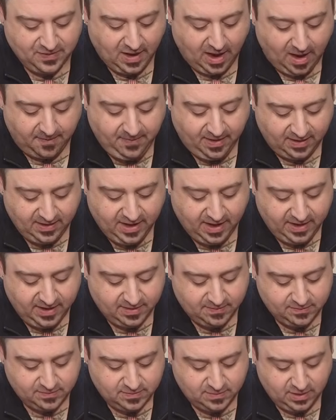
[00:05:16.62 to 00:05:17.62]
I'm not
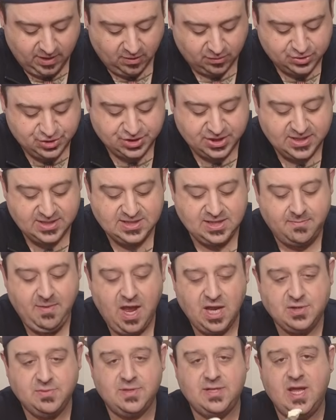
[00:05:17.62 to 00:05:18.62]
getting, cheesy
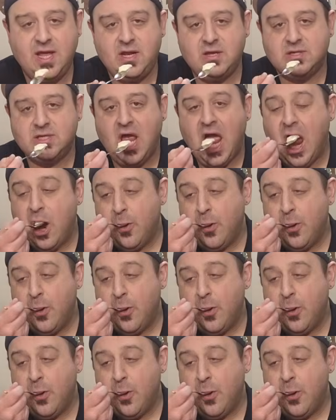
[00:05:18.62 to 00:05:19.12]
mashed potatoes.